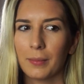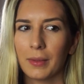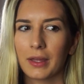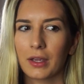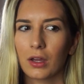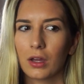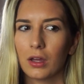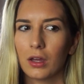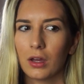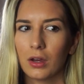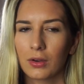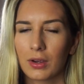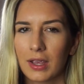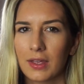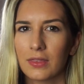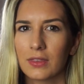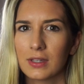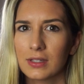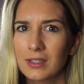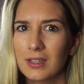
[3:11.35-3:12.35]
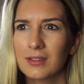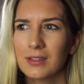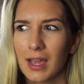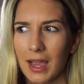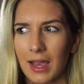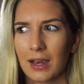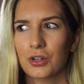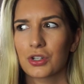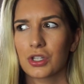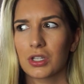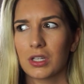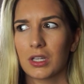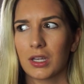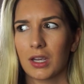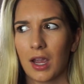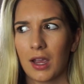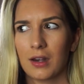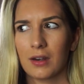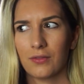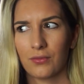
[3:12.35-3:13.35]
I'm like, okay, this is actually
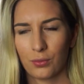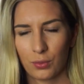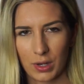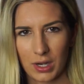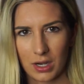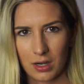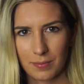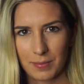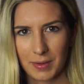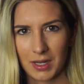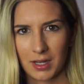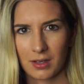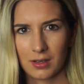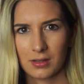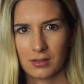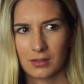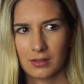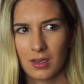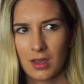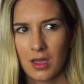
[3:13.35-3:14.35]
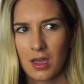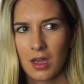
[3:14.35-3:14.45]
kind of weird, because